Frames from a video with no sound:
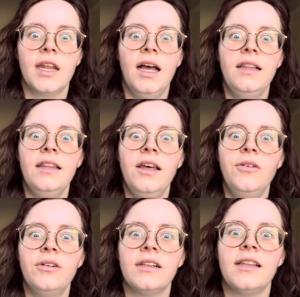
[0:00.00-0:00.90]
Hello,
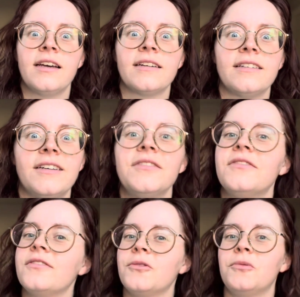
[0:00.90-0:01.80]
Collective.
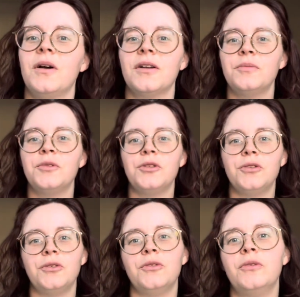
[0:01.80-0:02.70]
Welcome
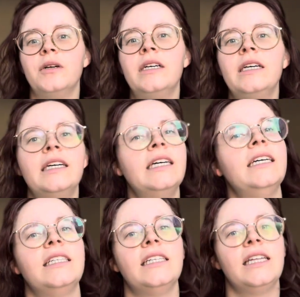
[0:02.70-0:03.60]
to
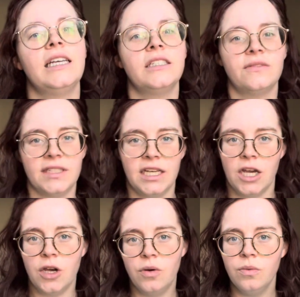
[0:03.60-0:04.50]
today's
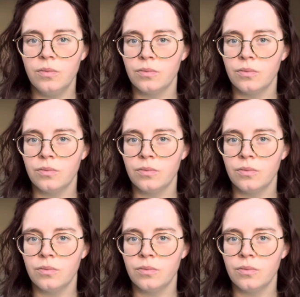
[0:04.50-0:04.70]
video.